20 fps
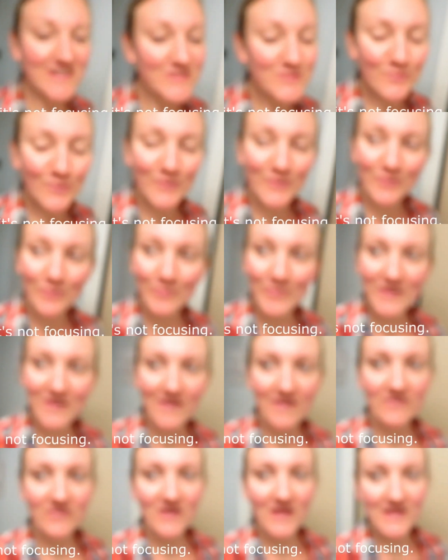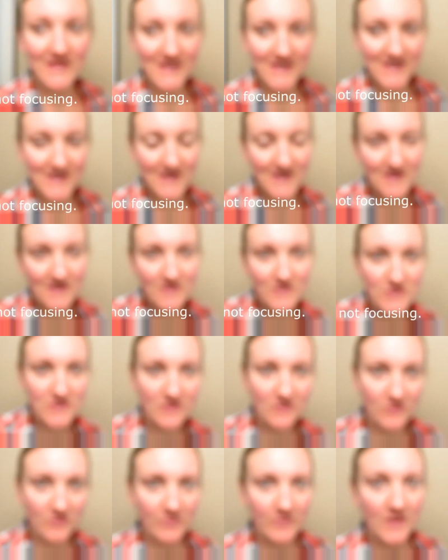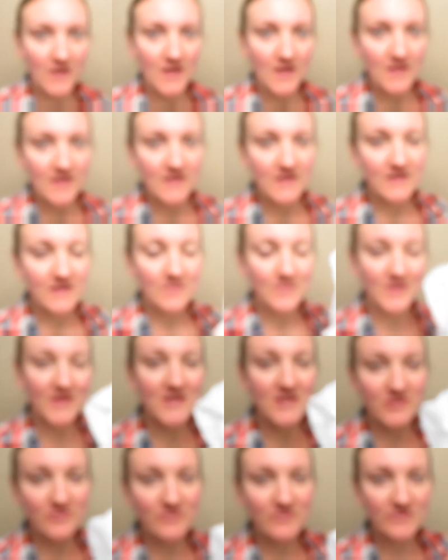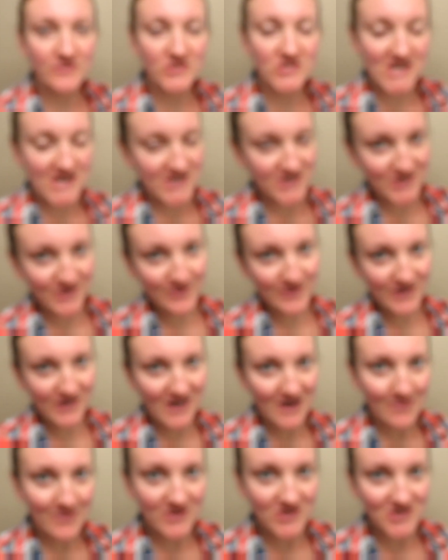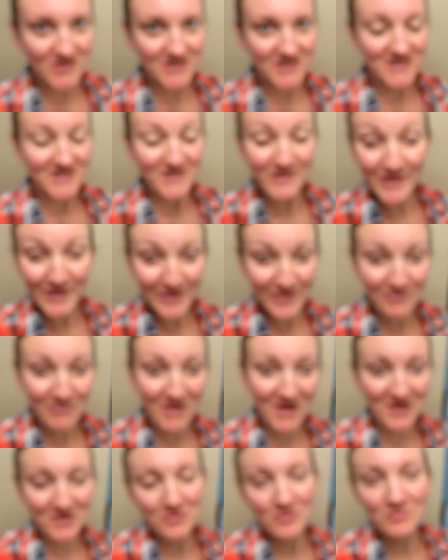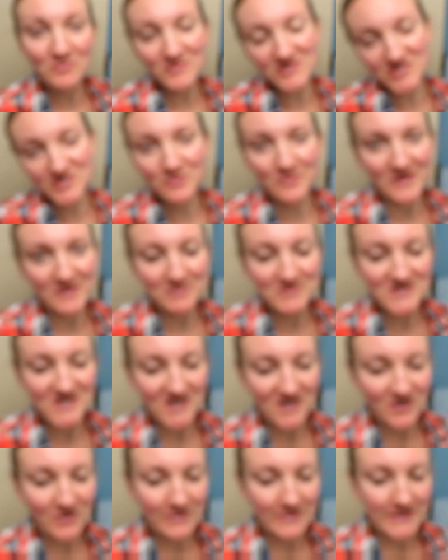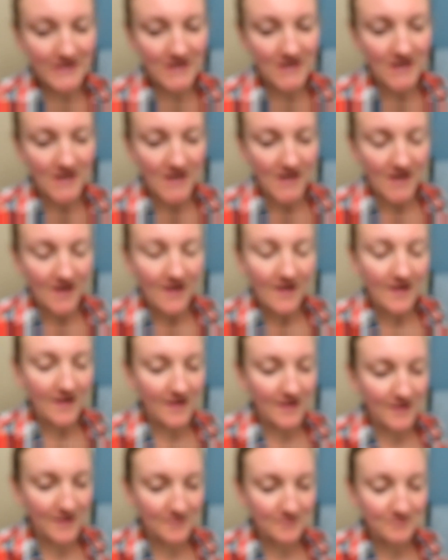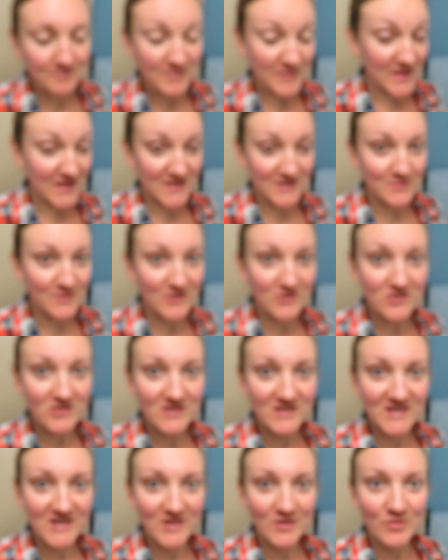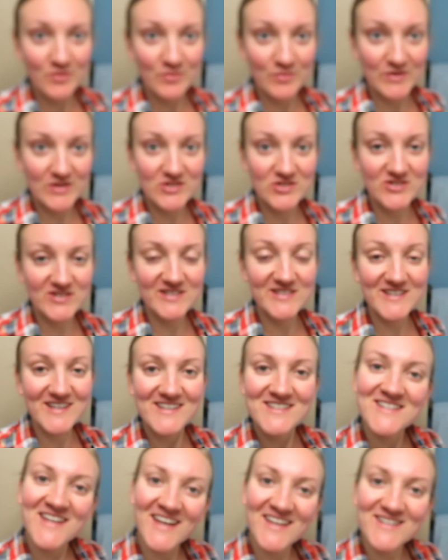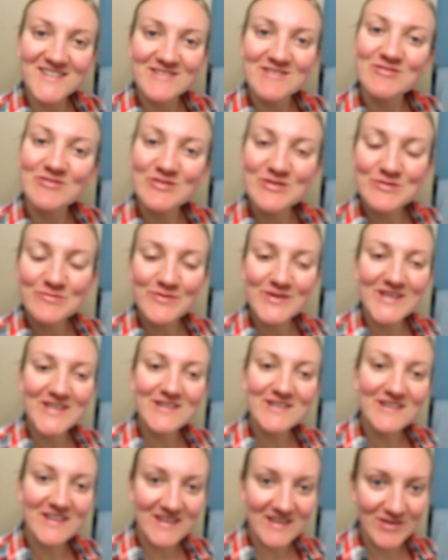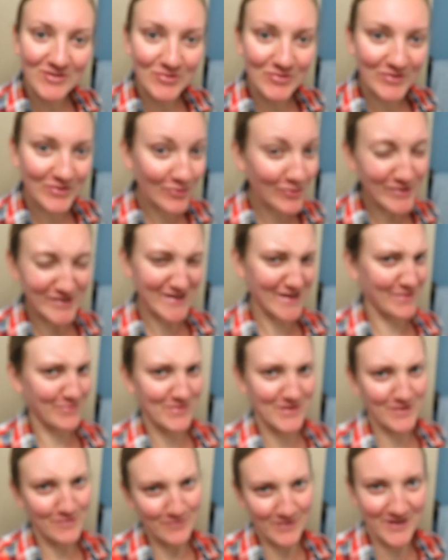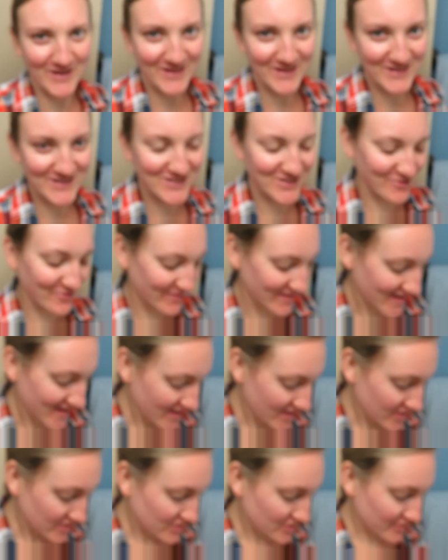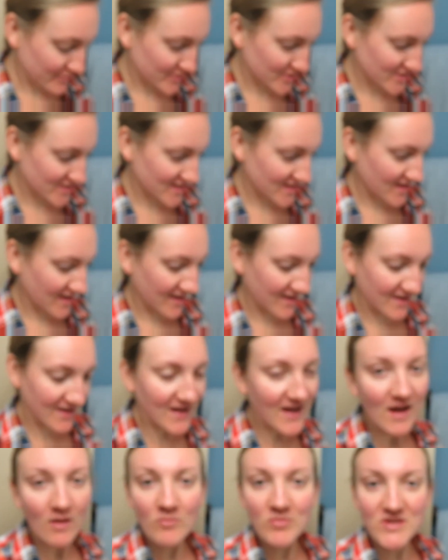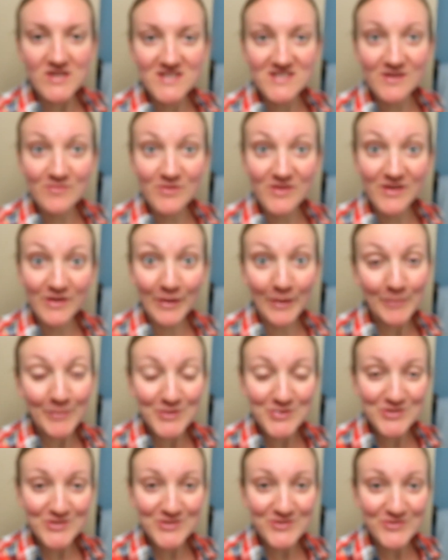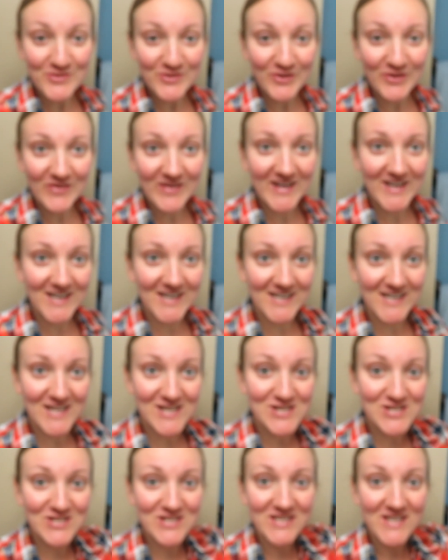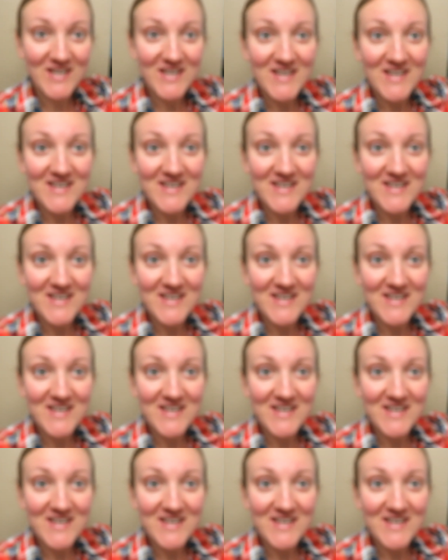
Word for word: do a little bit of cleaning. So, like, I'm gonna change out our garbages, got the bathroom to wipe down, um, especially when she's content in her swing or, or napping, one of the two. So I'm just gonna empty some of the garbages real quick and